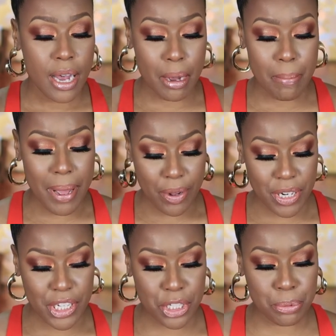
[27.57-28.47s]
about
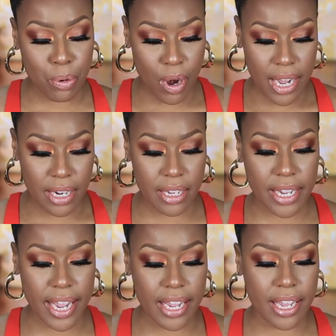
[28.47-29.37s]
each
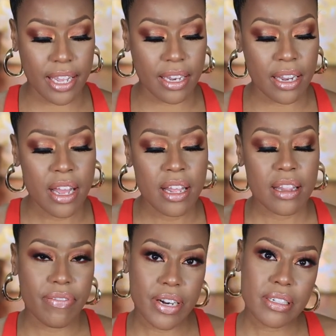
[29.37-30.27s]
product. And
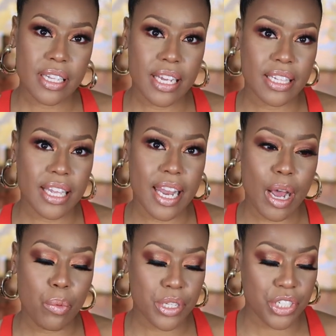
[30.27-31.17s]
the first thing that
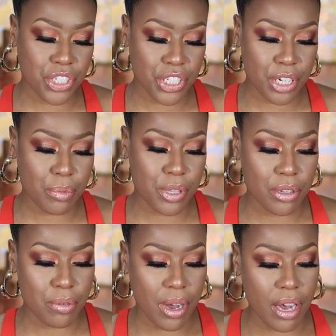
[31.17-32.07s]
I want to share with
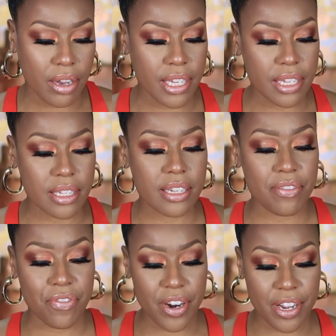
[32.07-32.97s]
you all is a
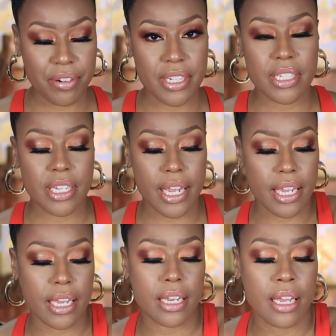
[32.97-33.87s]
fragrance,
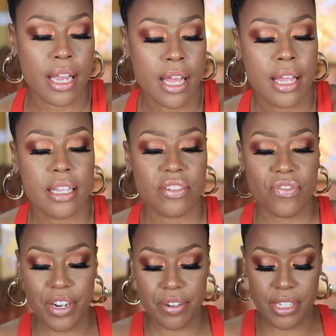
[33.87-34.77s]
and this
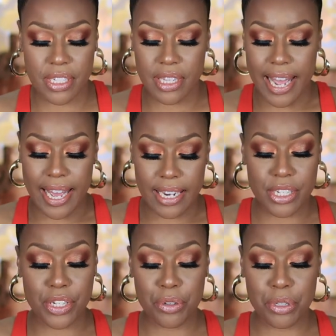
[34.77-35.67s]
fragrance that
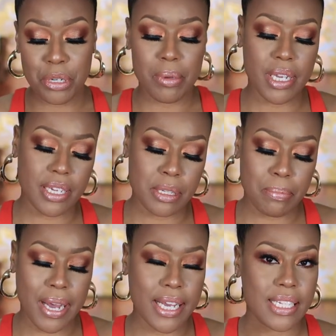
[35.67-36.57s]
is new to me is
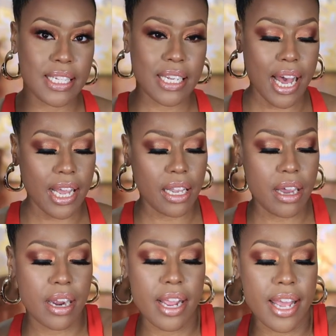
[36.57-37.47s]
by
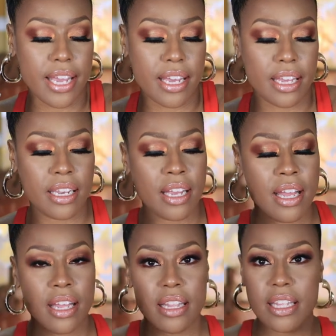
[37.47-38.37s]
Skylar, and
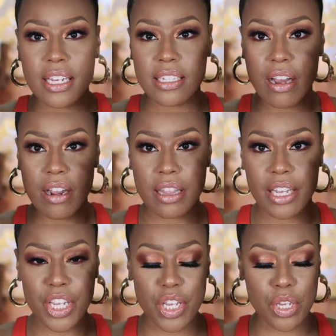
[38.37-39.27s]
these are the
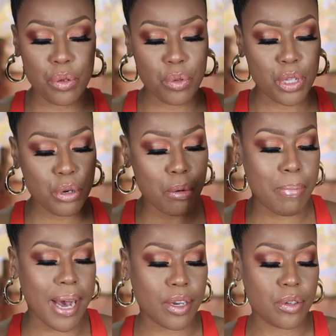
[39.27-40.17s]
cute little
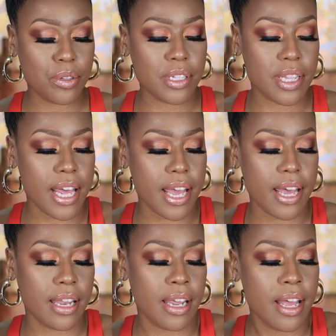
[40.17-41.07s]
bottles
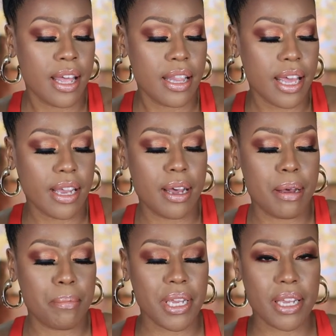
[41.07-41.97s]
that they
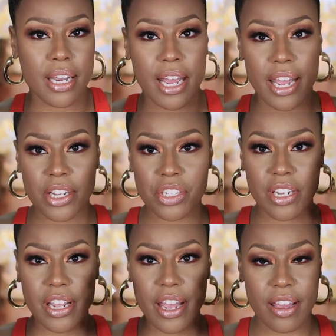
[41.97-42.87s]
come in. I
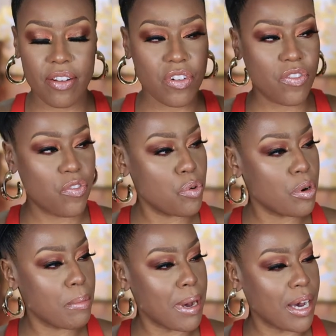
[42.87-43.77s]
actually have
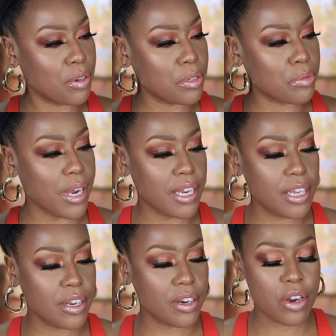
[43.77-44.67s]
four bottles right
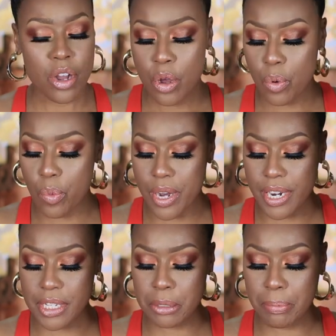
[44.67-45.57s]
here. One
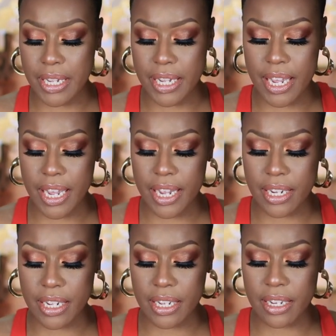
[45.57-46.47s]
is Pink
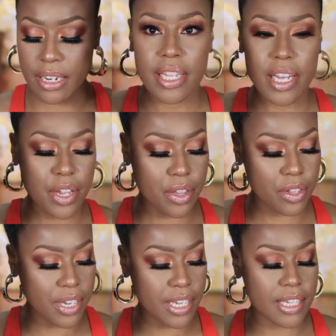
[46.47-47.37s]
Canyon, the
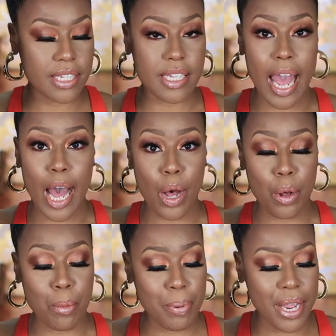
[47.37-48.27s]
other is
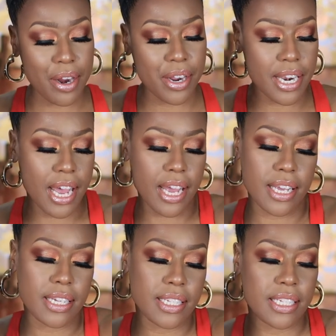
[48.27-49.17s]
Owl
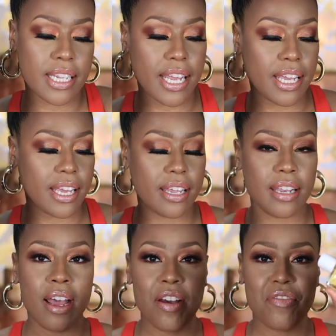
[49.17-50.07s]
Paradise, and
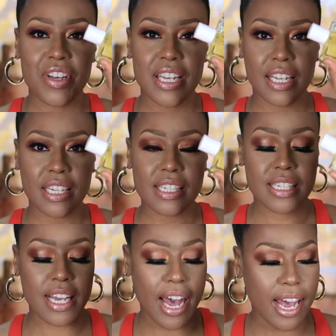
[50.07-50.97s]
Vanilla
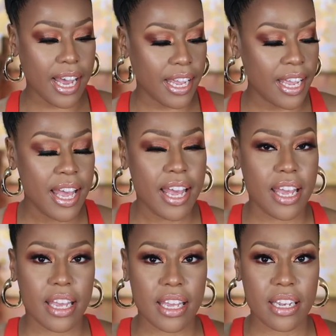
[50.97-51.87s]
Sky,
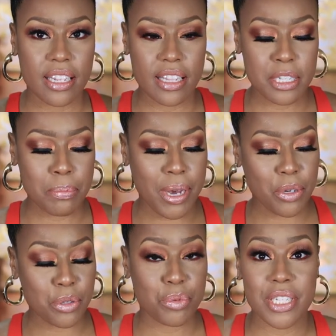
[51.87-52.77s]
and these
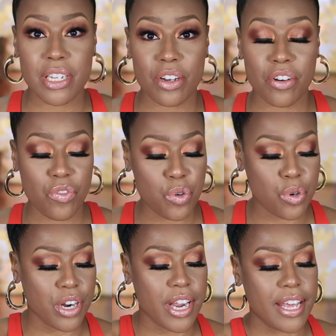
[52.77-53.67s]
bottles retail
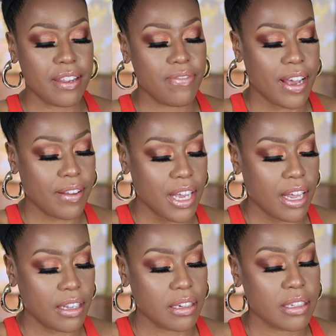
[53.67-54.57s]
for eighty-five
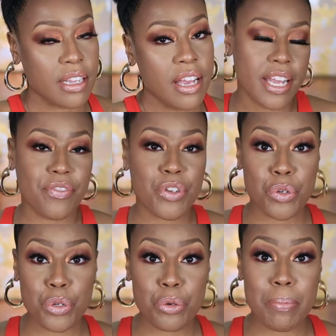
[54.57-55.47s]
dollars. If you
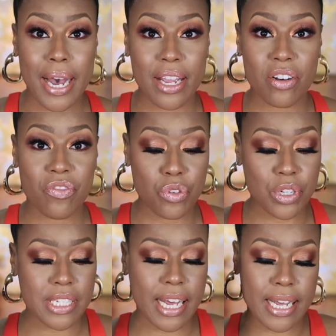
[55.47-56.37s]
do buy a
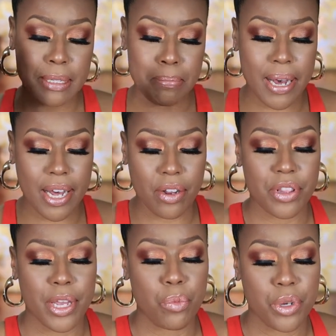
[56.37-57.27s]
full-size bottle,
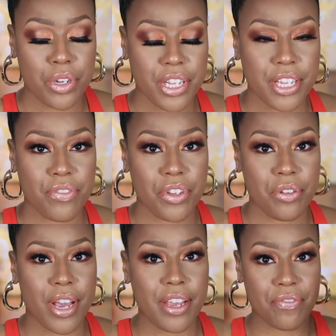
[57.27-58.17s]
they will give
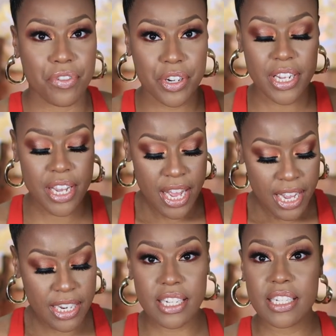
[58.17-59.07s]
you a free
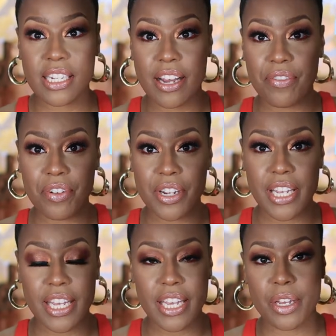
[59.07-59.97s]
discovery
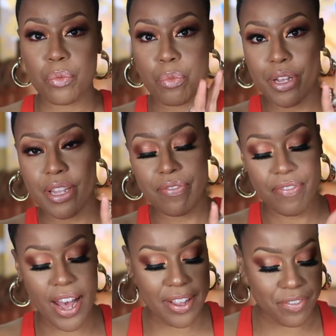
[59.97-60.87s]
kit with
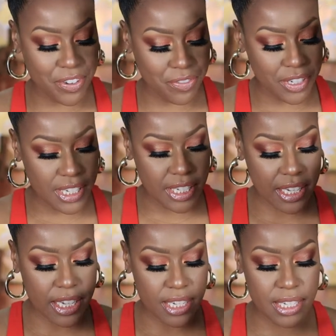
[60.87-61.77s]
five different
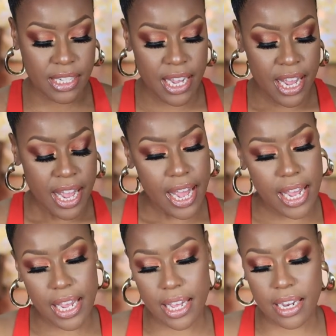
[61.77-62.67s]
scents,
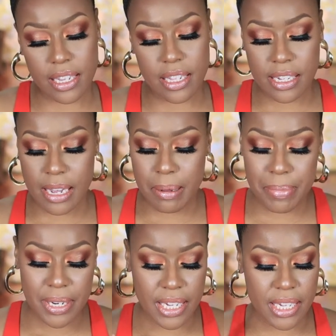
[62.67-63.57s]
and this
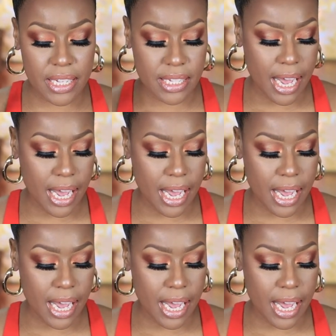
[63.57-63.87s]
company is